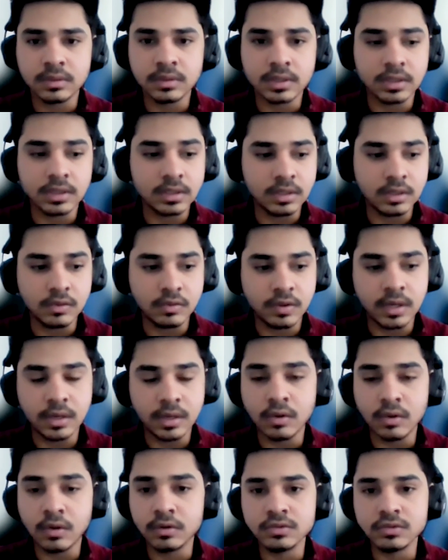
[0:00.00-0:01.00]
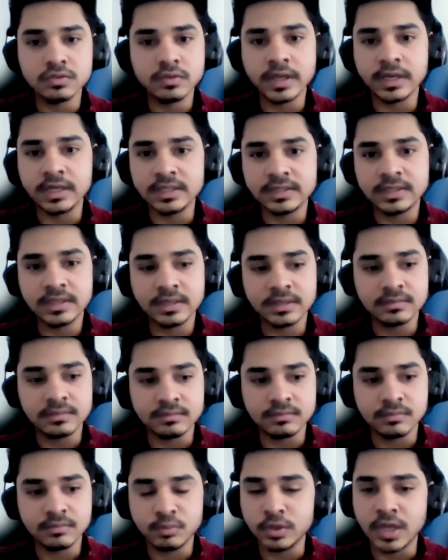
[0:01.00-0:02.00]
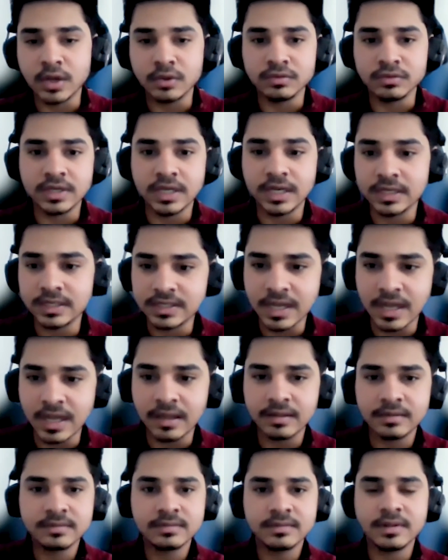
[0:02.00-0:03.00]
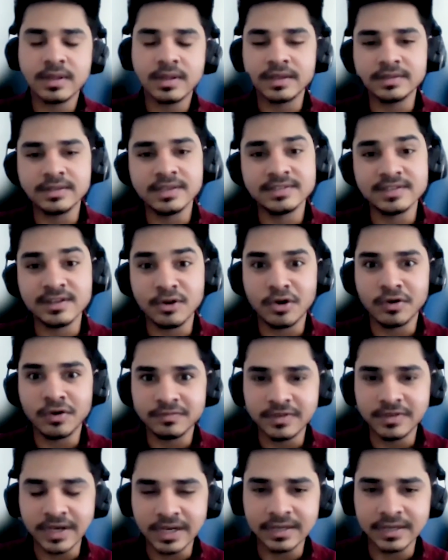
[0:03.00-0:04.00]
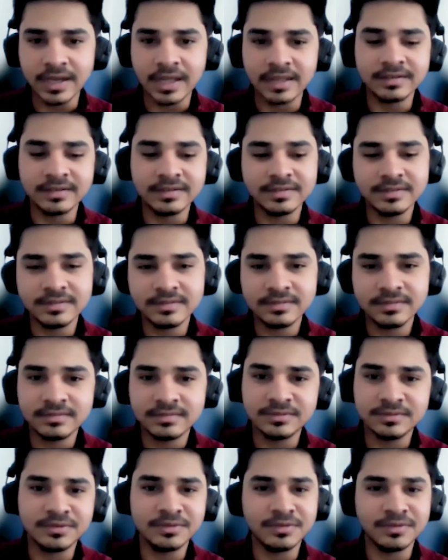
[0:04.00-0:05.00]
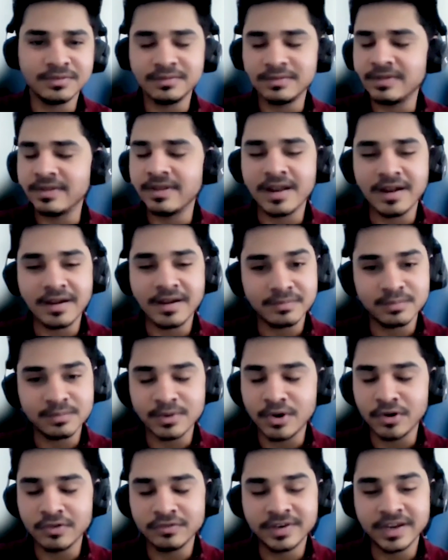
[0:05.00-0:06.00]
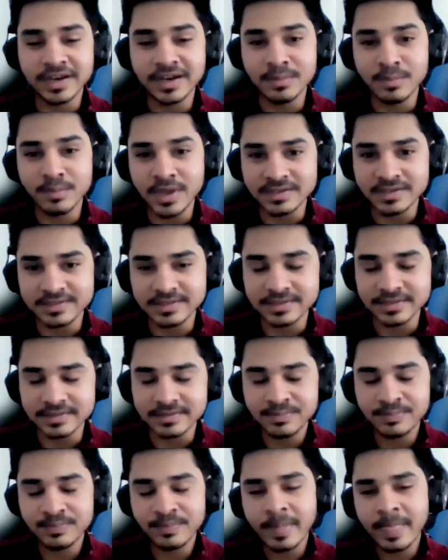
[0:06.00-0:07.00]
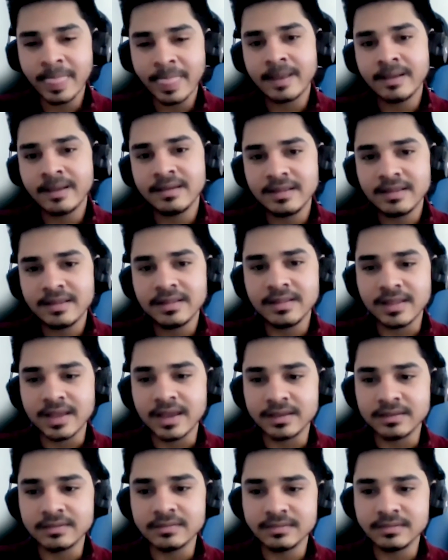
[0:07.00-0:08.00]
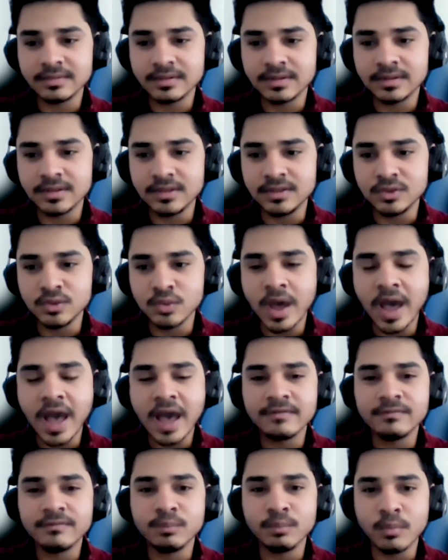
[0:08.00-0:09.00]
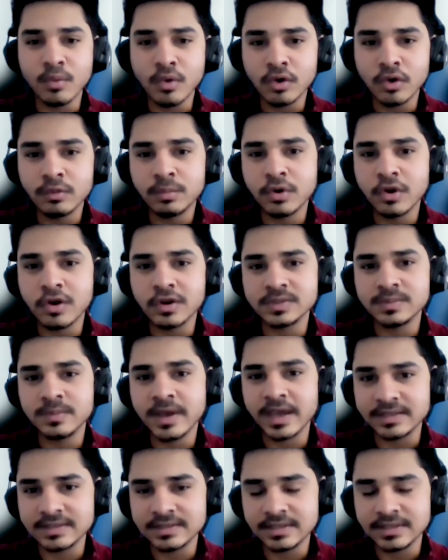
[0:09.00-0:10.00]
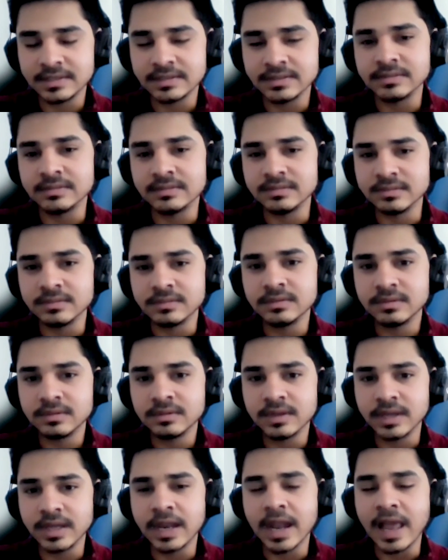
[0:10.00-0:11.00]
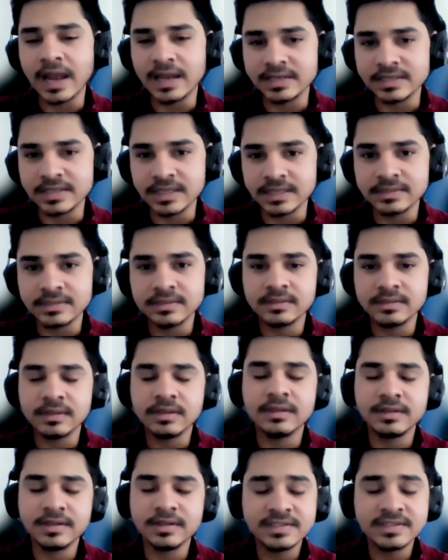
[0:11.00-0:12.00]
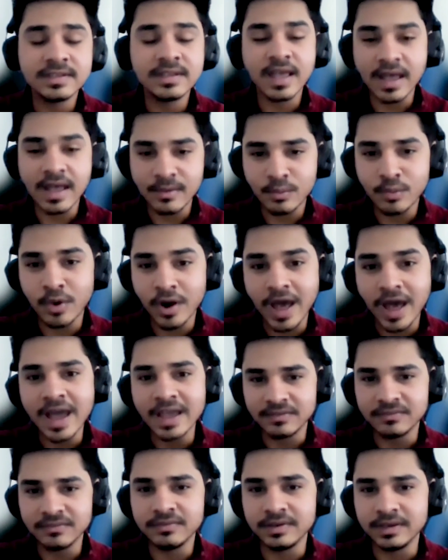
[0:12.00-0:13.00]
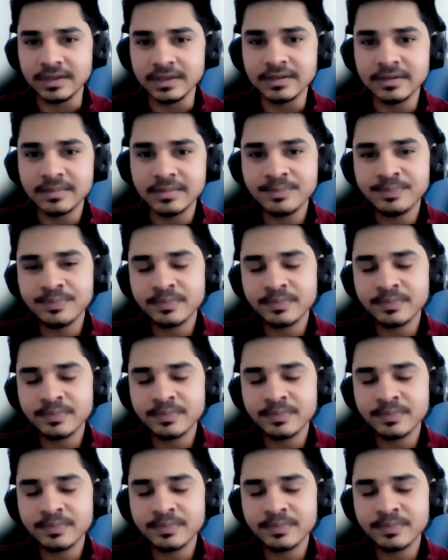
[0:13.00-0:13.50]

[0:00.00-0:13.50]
You cannot do anything without data. There's a lot of data. There are a lot of databases. Like, you have more prospects in analytics. This is what I feel.